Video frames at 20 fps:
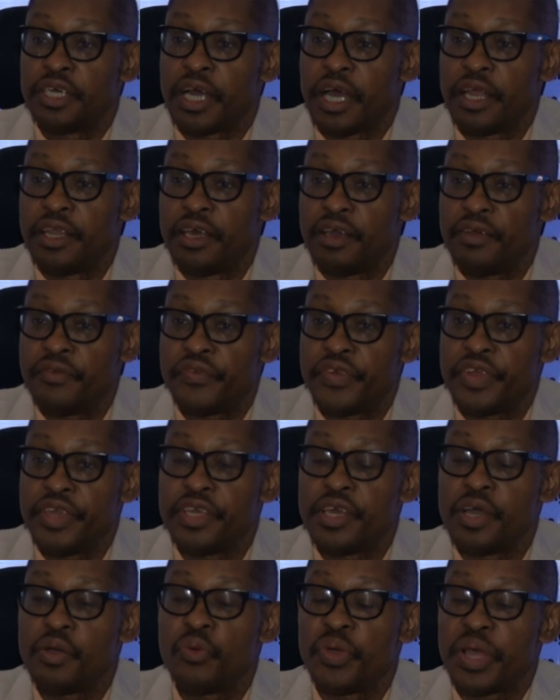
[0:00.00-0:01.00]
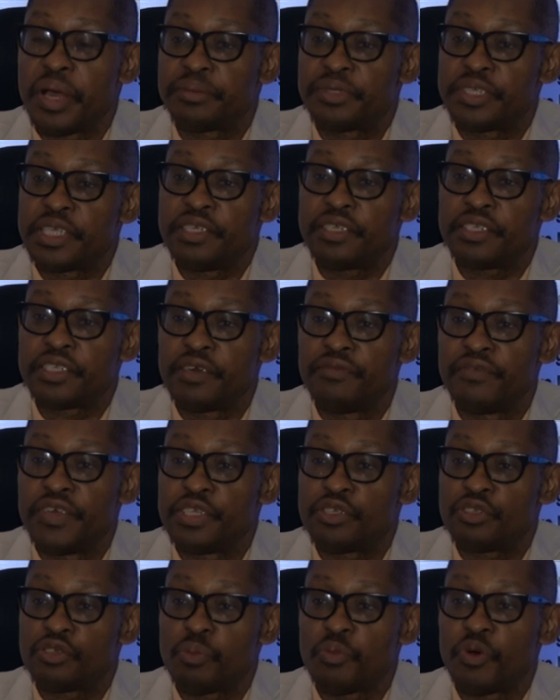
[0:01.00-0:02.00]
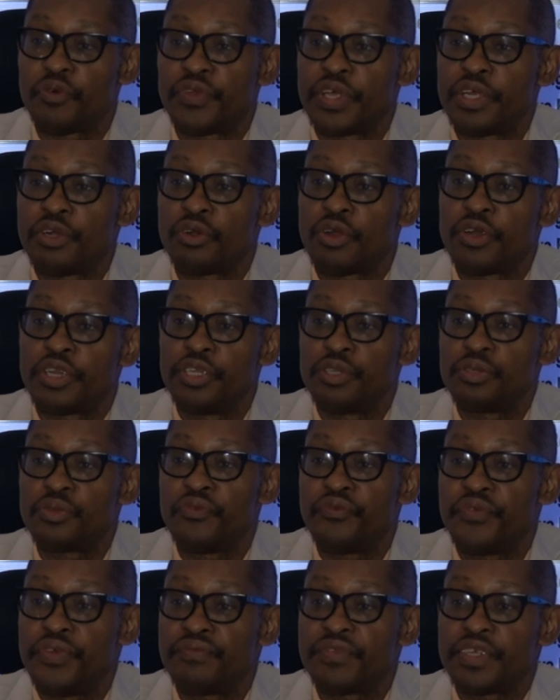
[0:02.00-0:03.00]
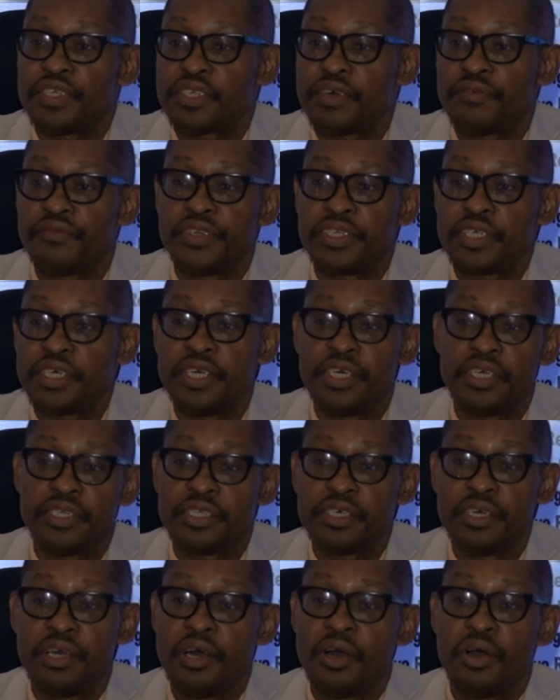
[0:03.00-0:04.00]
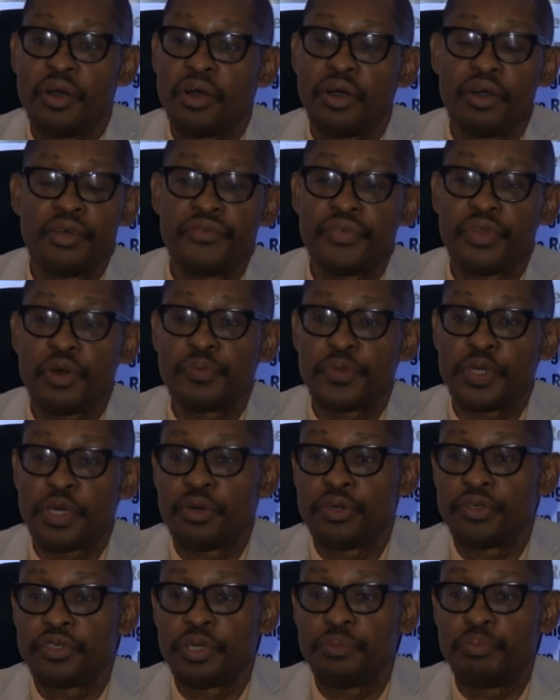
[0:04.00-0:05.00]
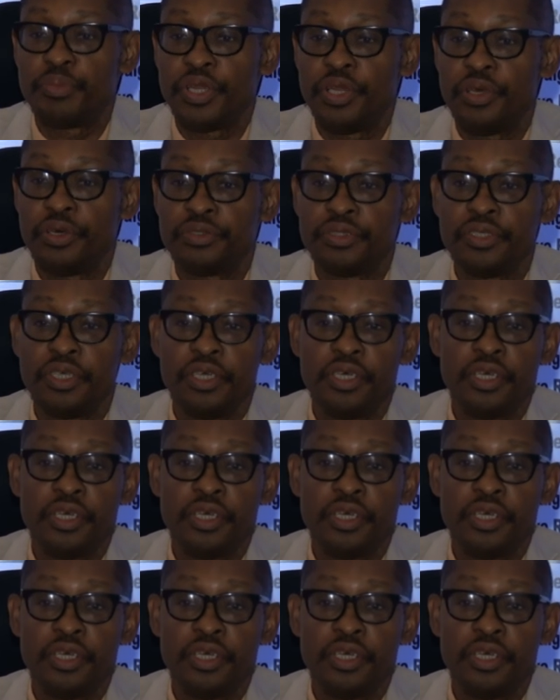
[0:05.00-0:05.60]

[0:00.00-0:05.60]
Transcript: And every year we have seen savings, some of them running to 50, 70, 80, or even up to 100 million.